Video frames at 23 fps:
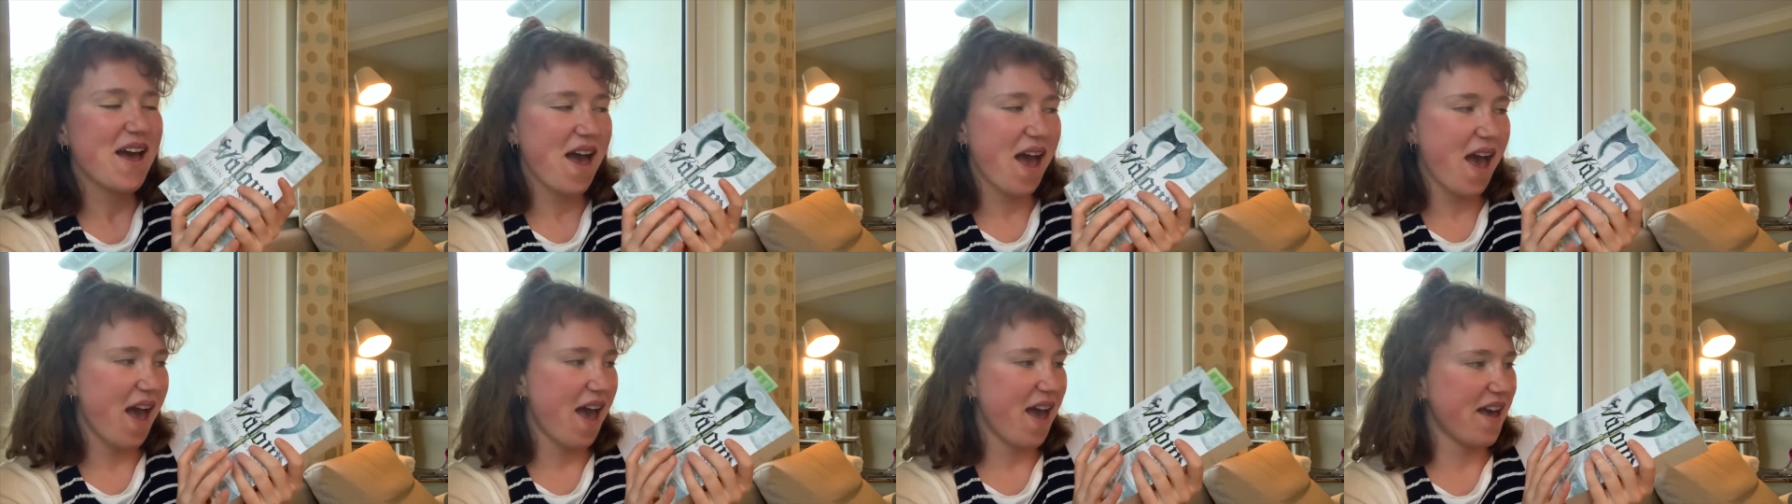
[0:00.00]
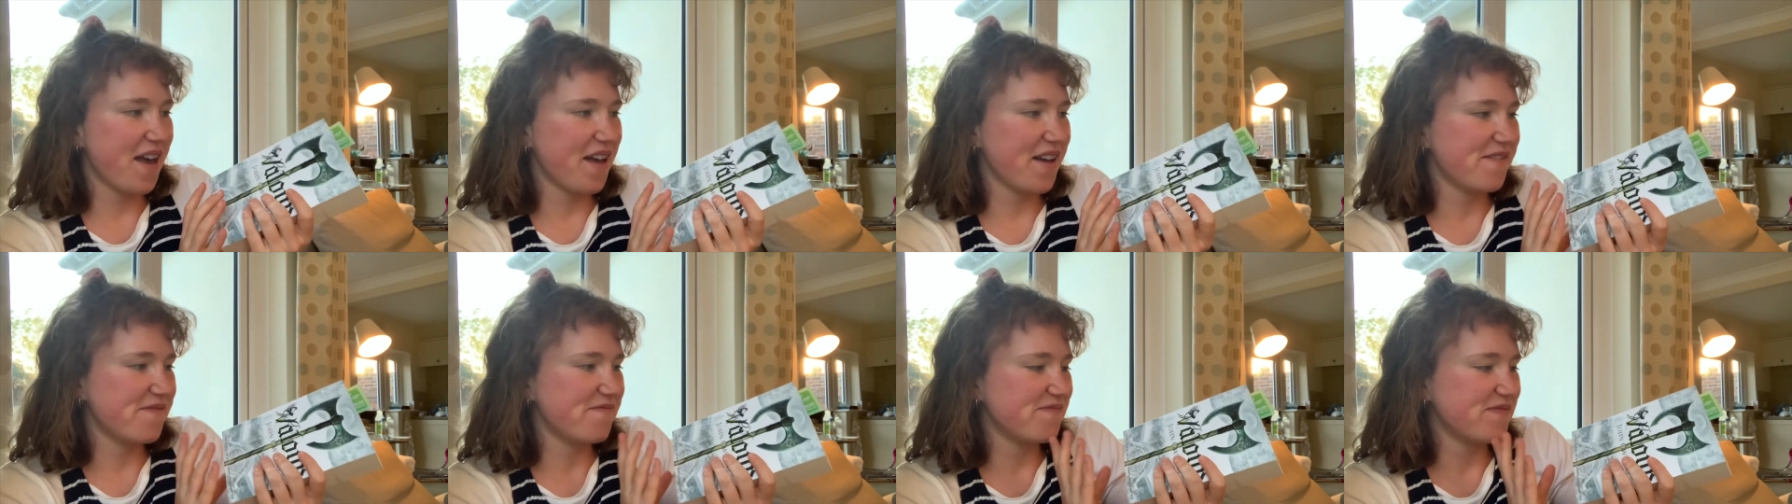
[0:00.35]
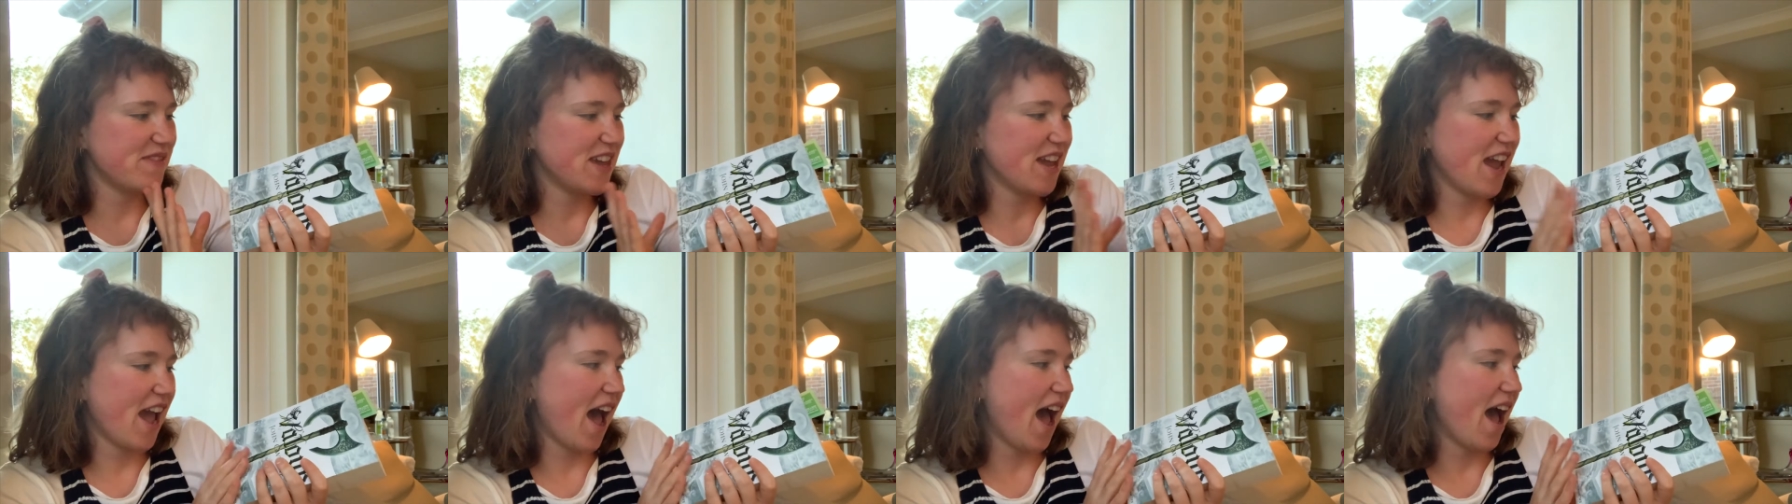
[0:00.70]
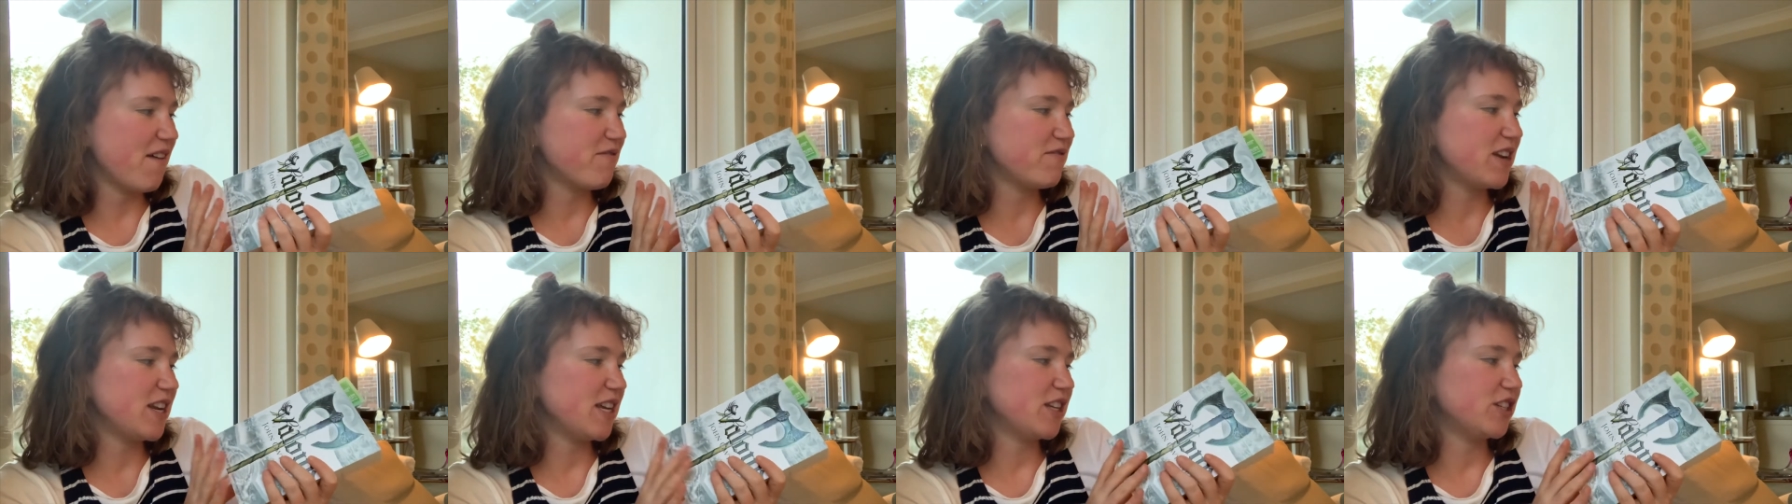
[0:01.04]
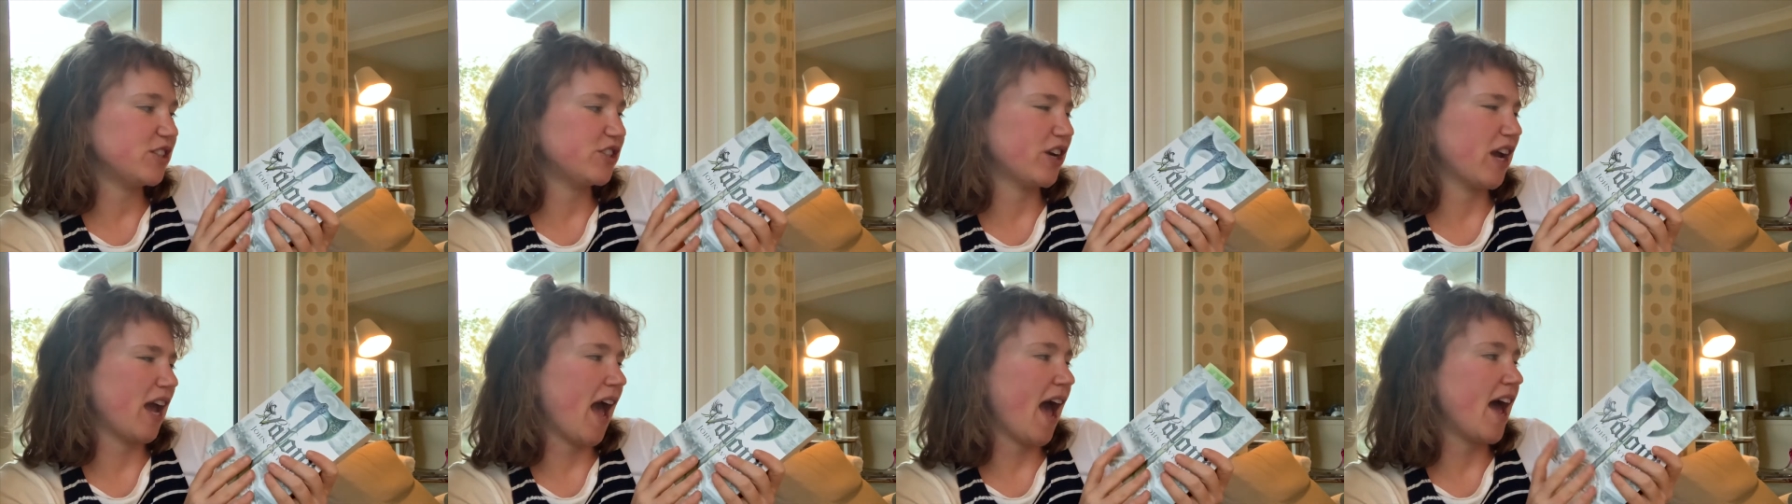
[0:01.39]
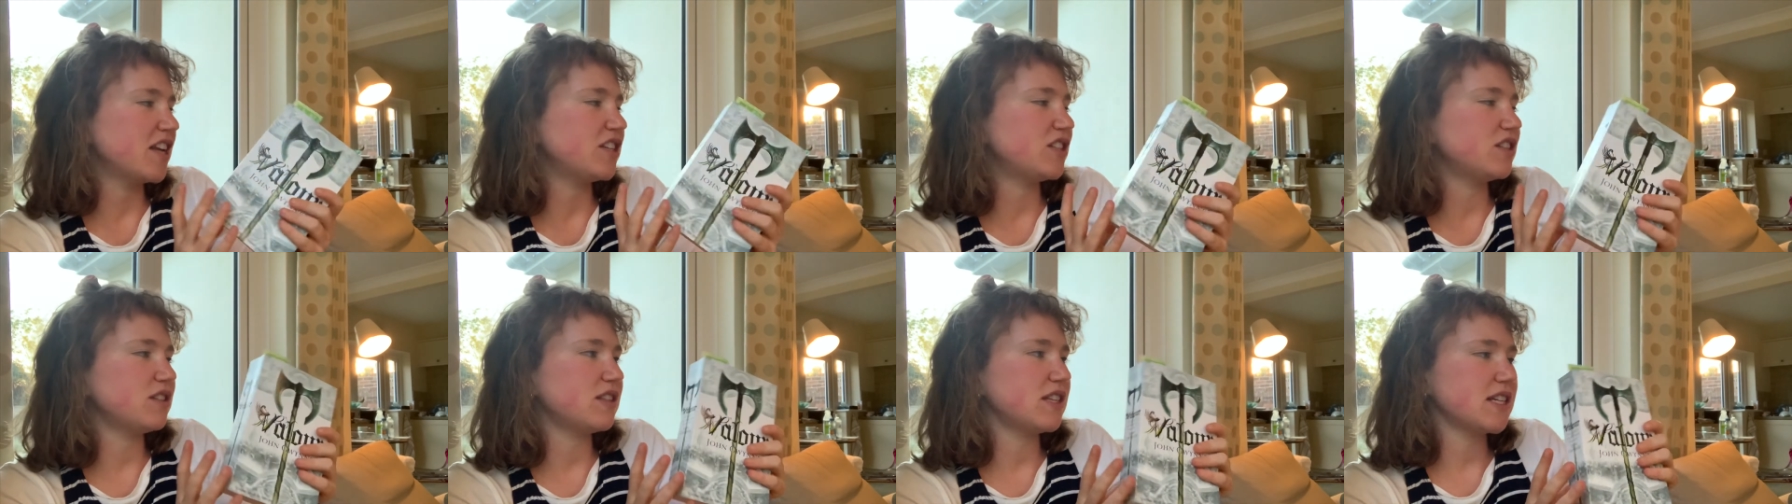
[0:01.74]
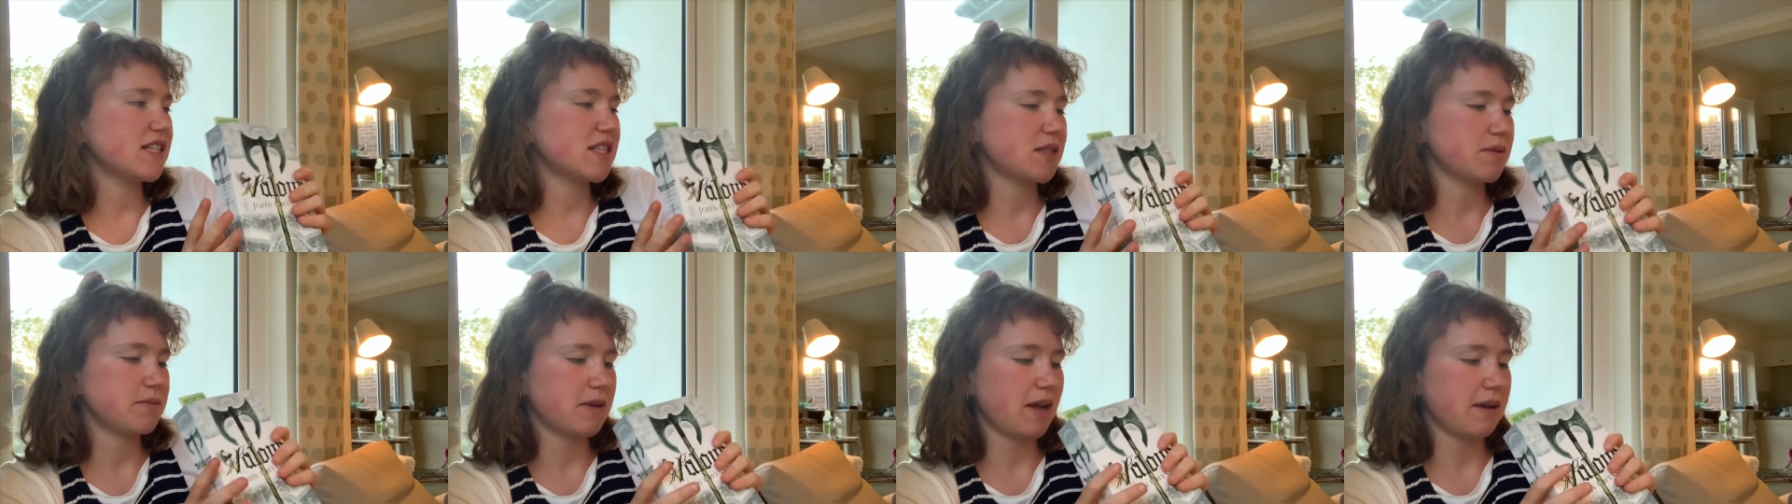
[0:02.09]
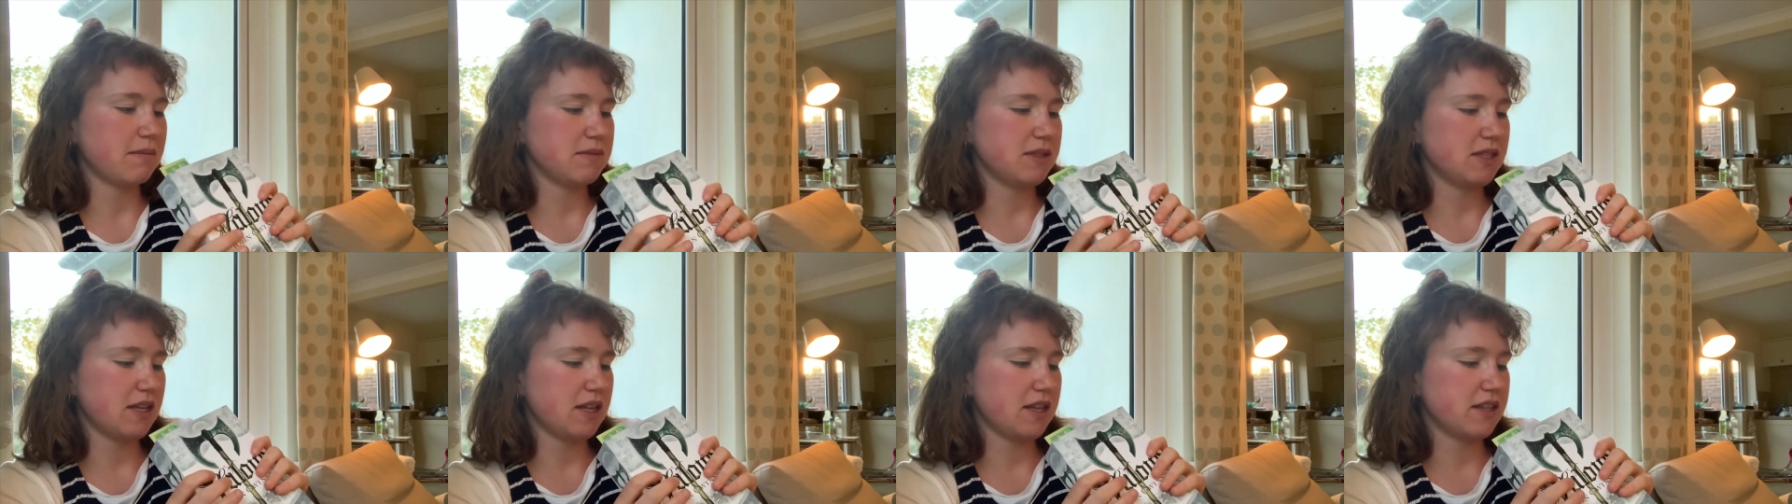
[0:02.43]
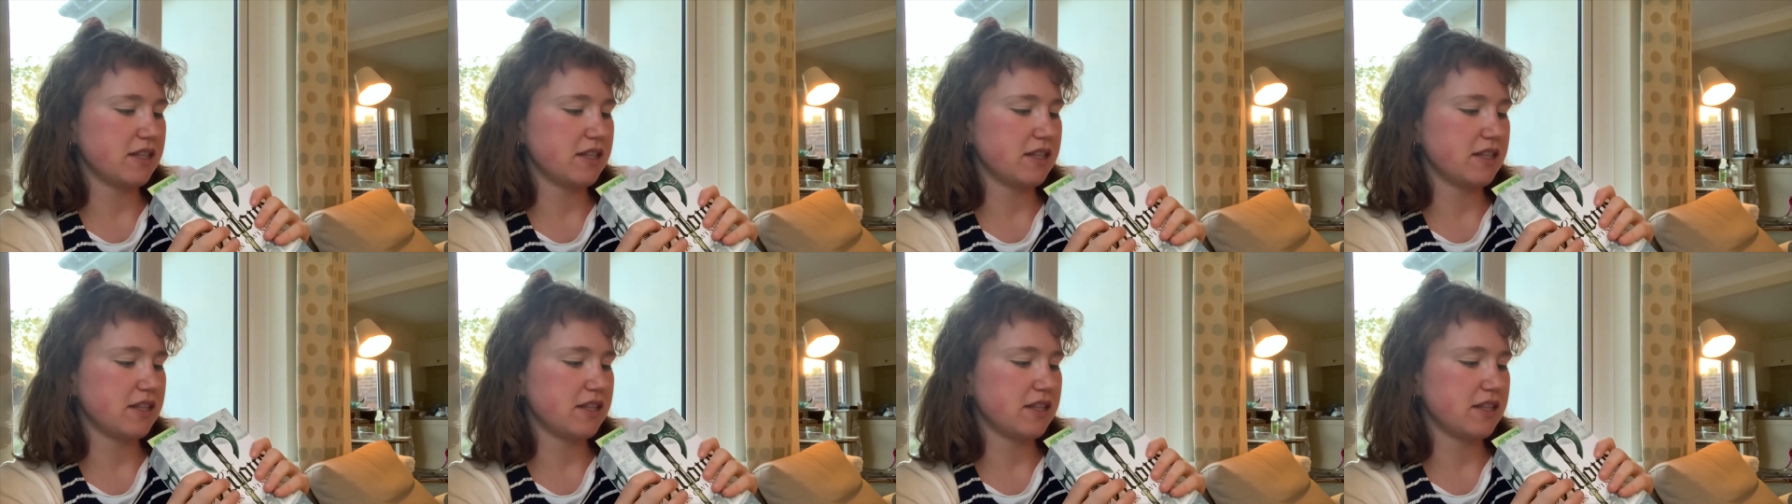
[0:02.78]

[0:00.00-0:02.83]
Yeah, I'm really enjoying it. I do think sometimes,